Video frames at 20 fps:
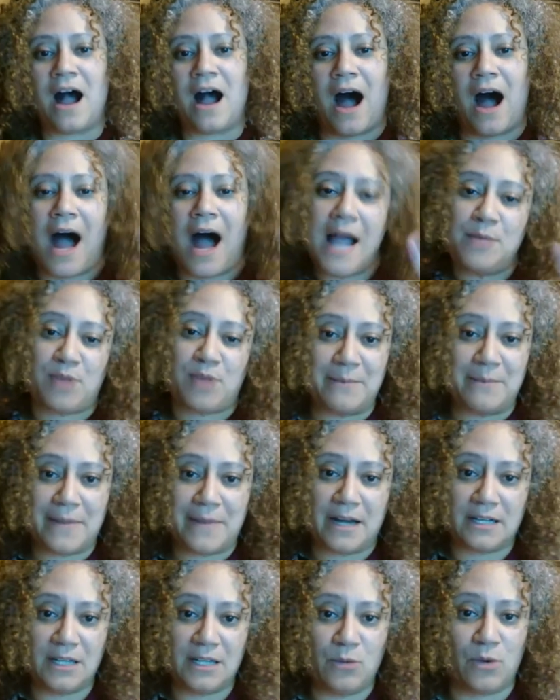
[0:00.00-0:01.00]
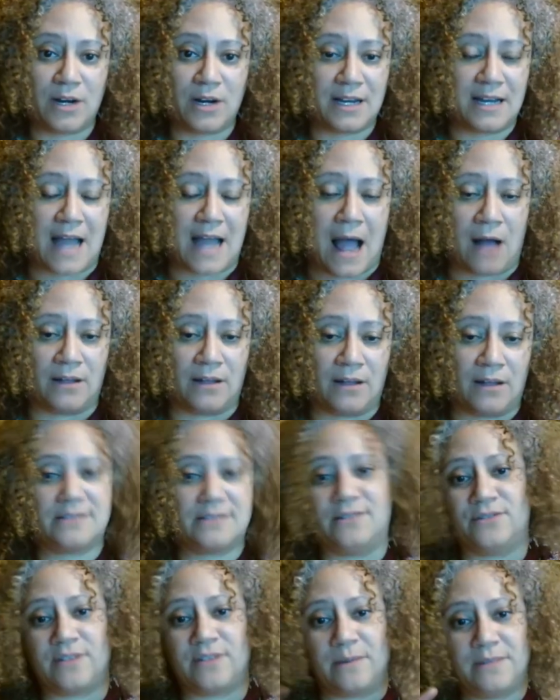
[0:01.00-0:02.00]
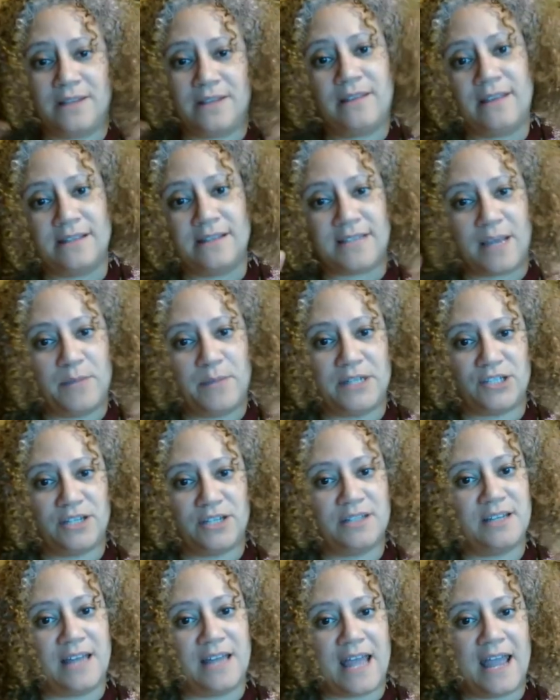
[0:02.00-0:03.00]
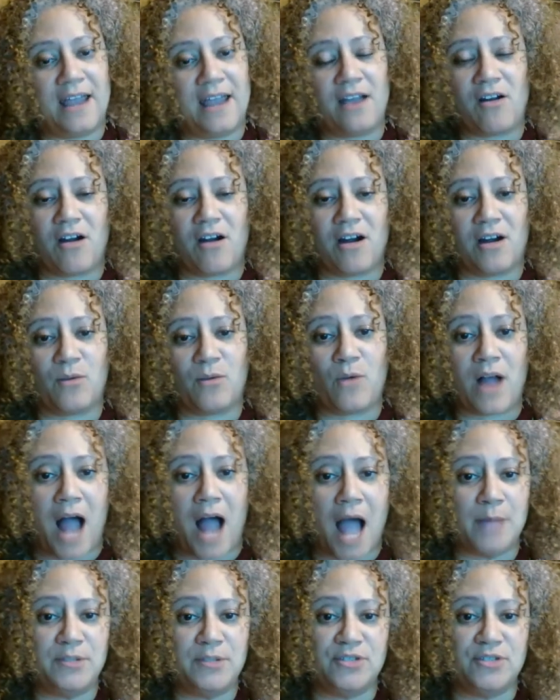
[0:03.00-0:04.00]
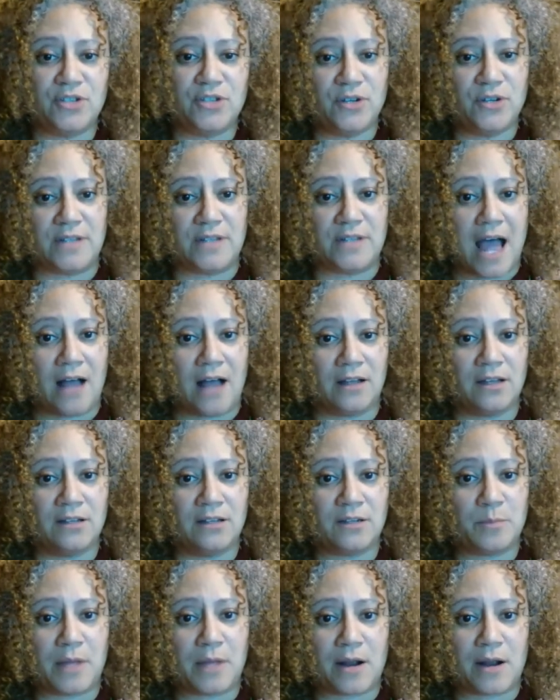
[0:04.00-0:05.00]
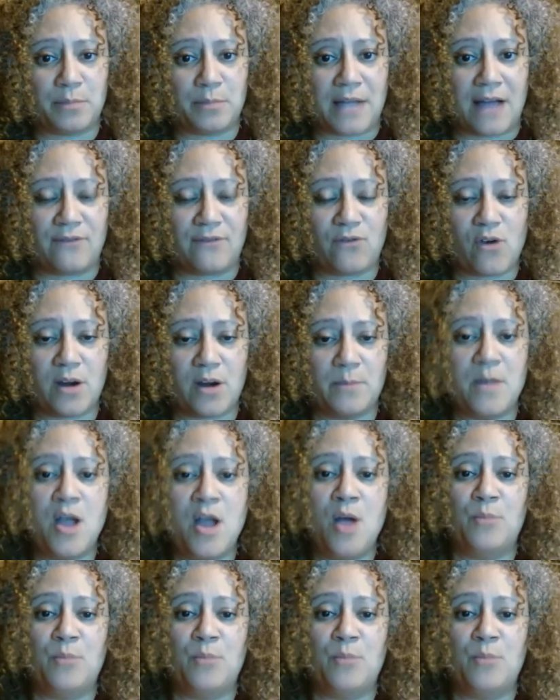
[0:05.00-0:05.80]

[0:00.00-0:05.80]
I primarily work in Outlook, so some of the things I mentioned today are what I'm used to in the Outlook platform.